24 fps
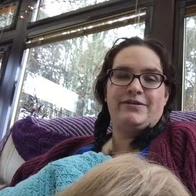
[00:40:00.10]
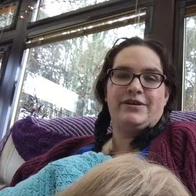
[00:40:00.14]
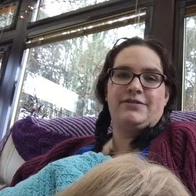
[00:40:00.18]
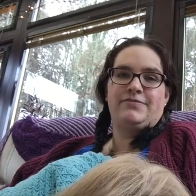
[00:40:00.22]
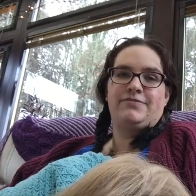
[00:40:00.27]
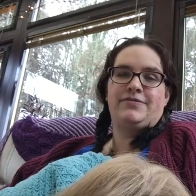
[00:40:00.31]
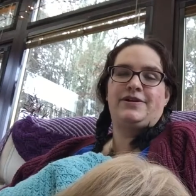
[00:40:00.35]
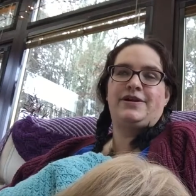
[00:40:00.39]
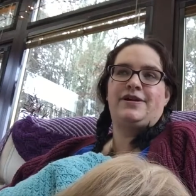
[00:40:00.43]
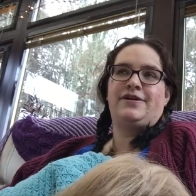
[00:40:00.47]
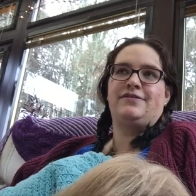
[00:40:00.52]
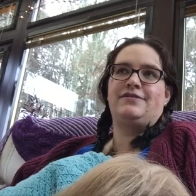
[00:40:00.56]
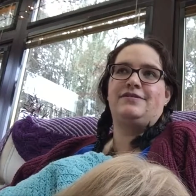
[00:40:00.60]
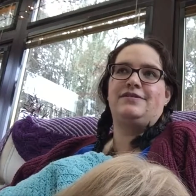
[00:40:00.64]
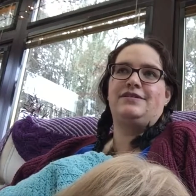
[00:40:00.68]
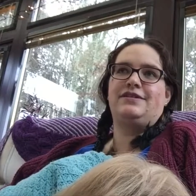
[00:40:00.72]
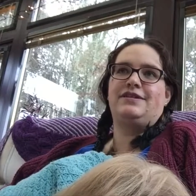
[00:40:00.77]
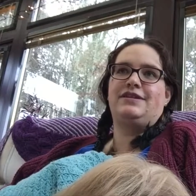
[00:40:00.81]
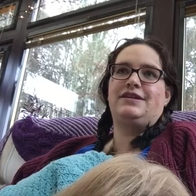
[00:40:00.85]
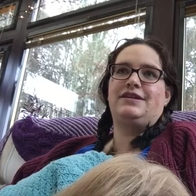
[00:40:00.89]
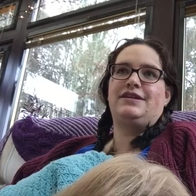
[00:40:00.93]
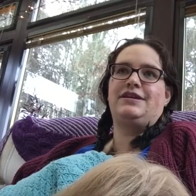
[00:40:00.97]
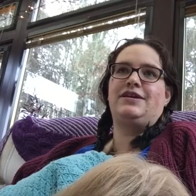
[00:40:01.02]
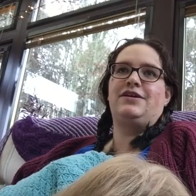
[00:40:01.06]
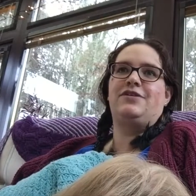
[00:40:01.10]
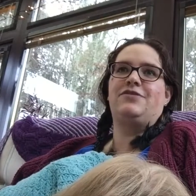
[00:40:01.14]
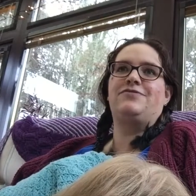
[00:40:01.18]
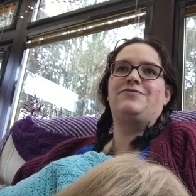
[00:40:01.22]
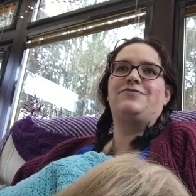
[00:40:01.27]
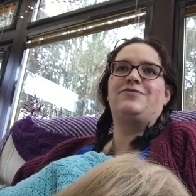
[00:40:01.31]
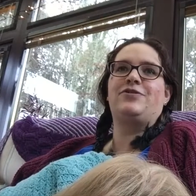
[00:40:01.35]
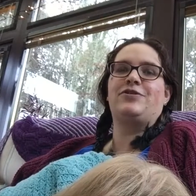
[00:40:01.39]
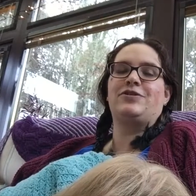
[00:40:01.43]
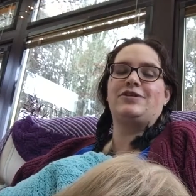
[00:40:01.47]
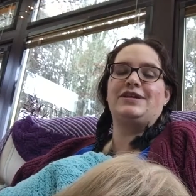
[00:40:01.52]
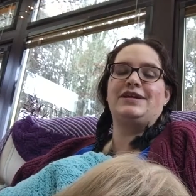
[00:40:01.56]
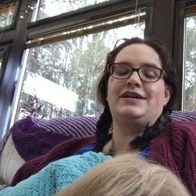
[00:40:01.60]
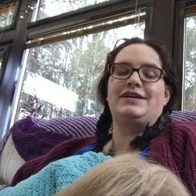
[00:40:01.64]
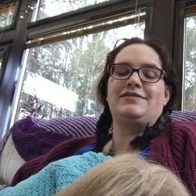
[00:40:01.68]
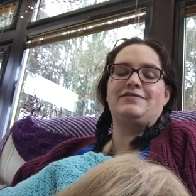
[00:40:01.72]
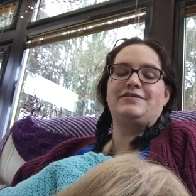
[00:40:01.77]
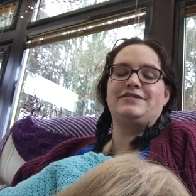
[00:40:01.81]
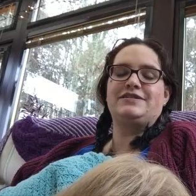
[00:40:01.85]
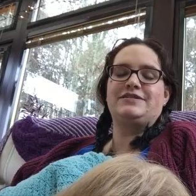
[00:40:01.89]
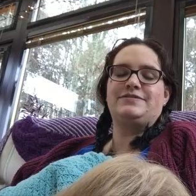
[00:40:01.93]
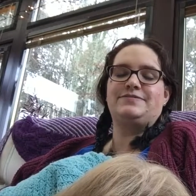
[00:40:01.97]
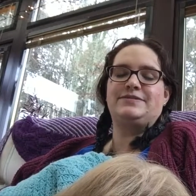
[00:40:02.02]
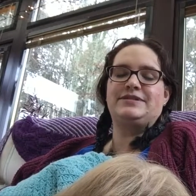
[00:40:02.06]
We can put up the overtly
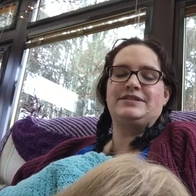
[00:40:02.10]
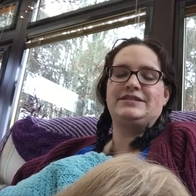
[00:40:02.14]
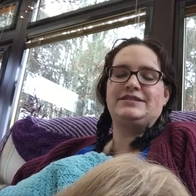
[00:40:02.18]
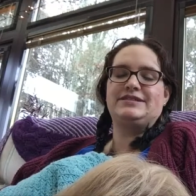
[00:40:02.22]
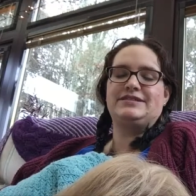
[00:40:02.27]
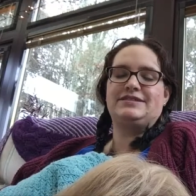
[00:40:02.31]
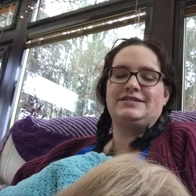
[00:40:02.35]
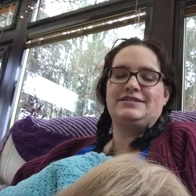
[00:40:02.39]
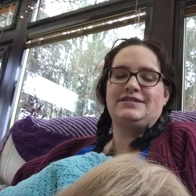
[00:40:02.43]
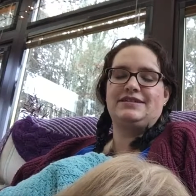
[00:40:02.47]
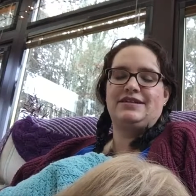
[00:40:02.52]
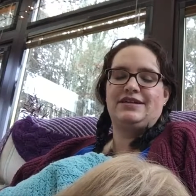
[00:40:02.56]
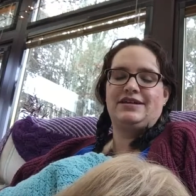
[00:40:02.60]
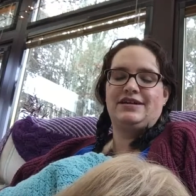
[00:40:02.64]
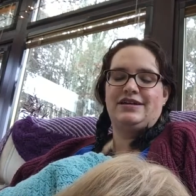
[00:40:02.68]
Christmas,